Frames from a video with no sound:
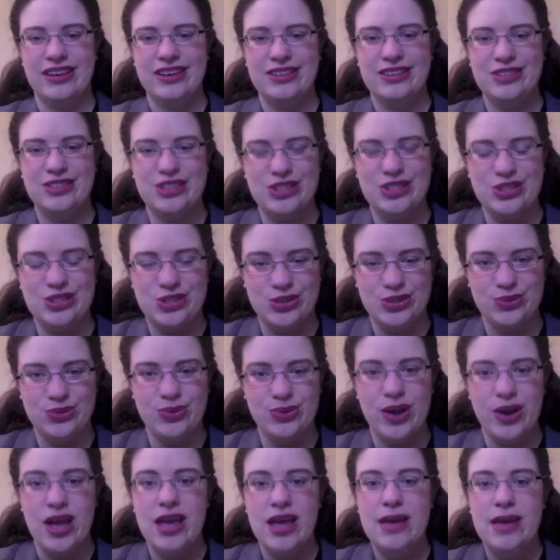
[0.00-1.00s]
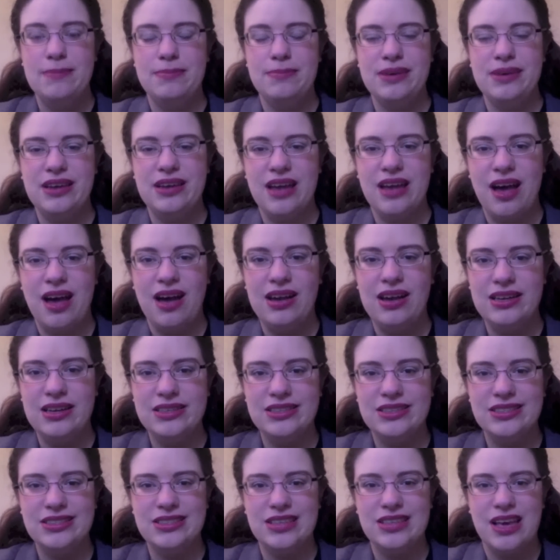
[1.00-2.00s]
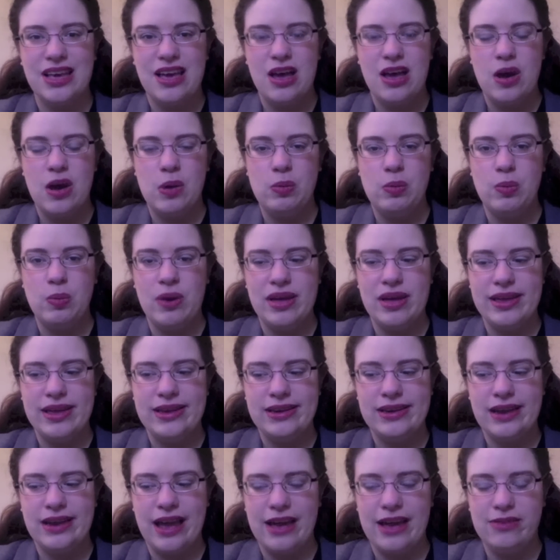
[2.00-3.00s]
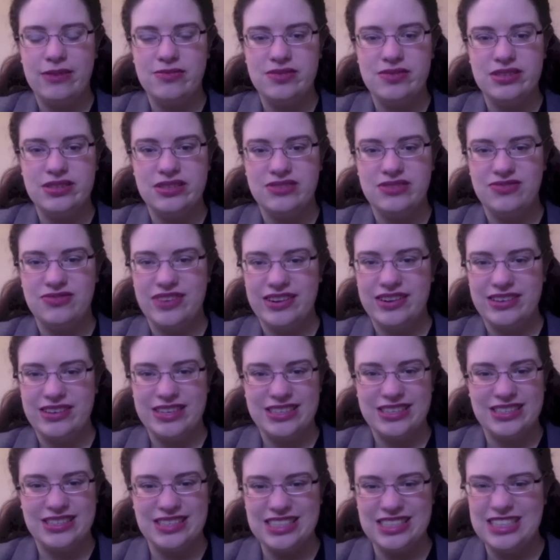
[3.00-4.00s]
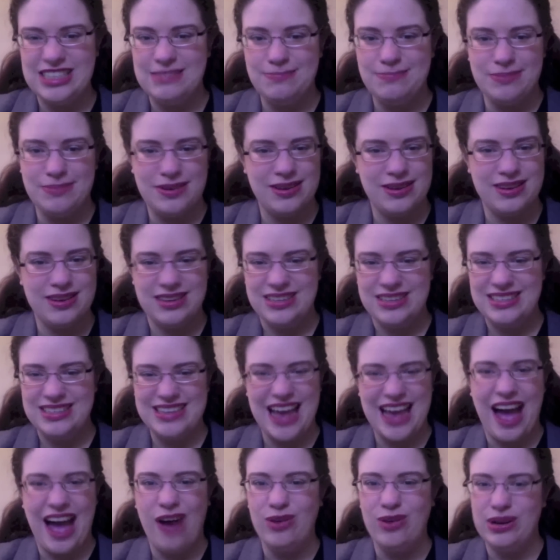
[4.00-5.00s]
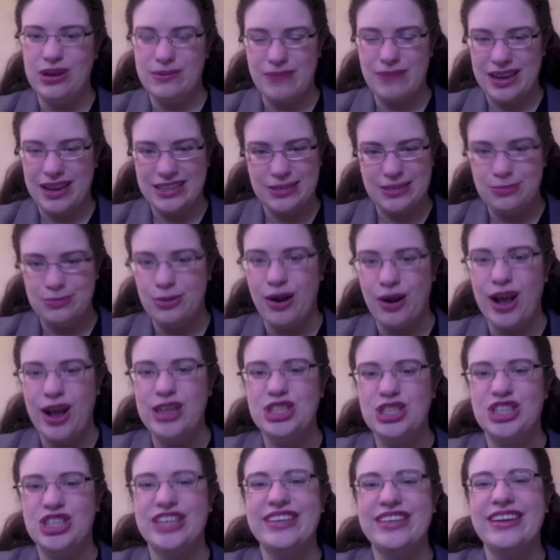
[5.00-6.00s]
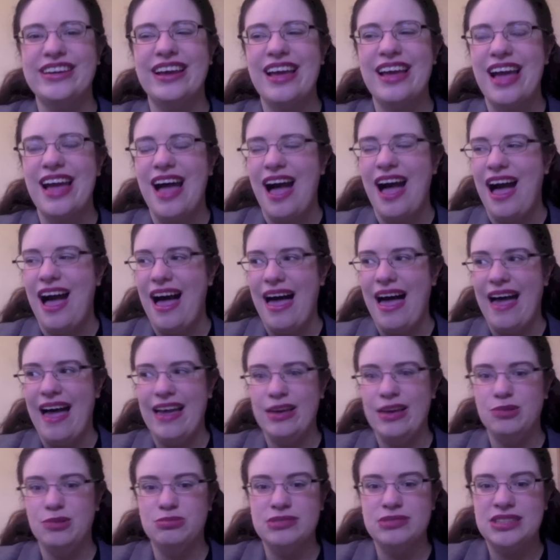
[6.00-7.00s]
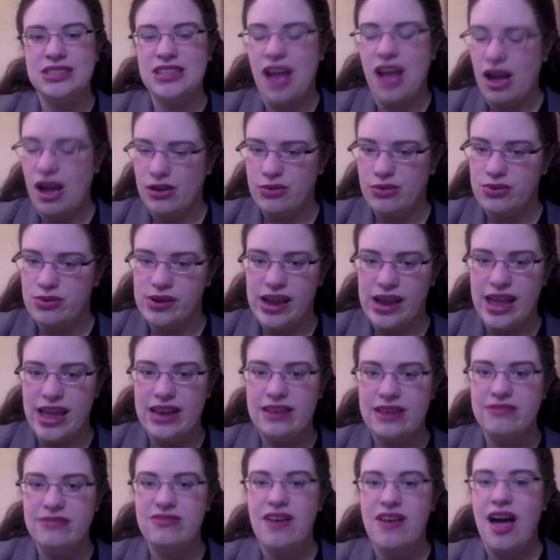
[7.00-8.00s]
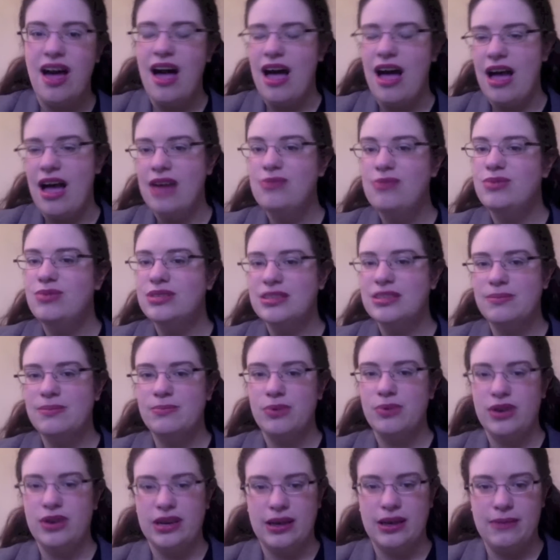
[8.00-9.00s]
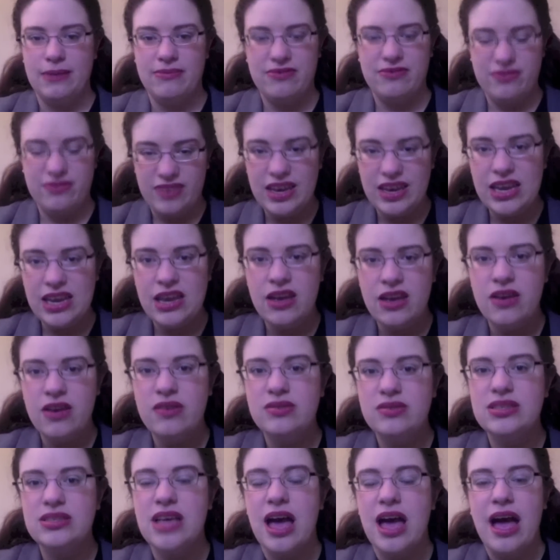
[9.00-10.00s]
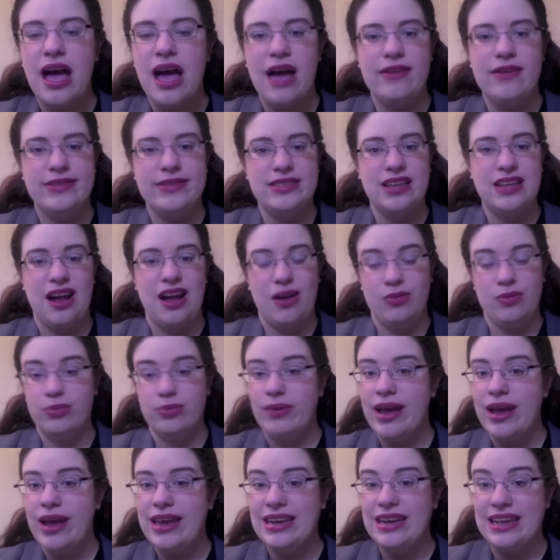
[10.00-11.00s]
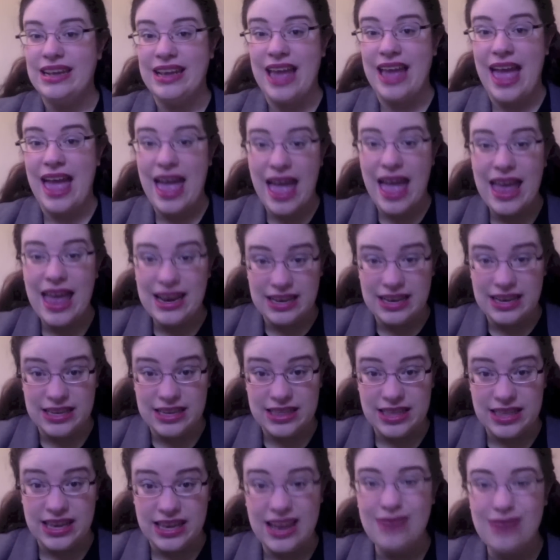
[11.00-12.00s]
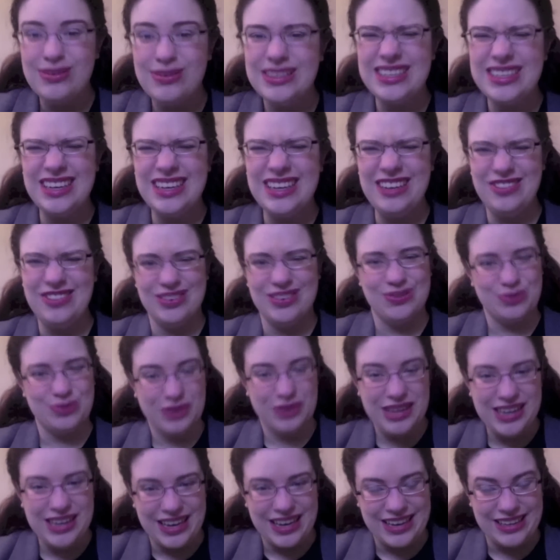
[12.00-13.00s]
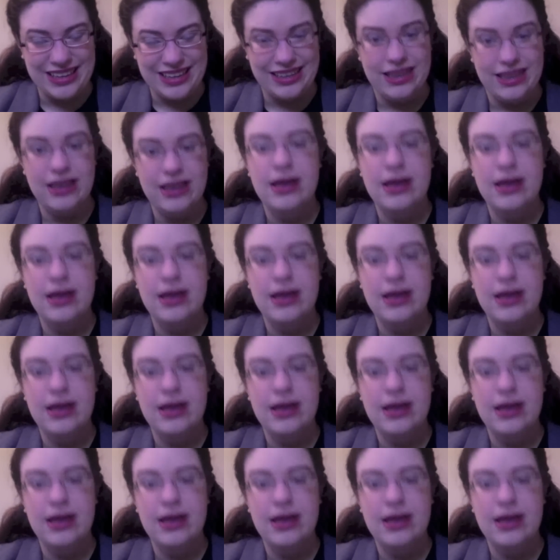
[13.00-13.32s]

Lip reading: to do. Because when I was very deep down in my depression, I was not creative. I wasn't putting up videos. I was not writing anything. I wasn't even reading.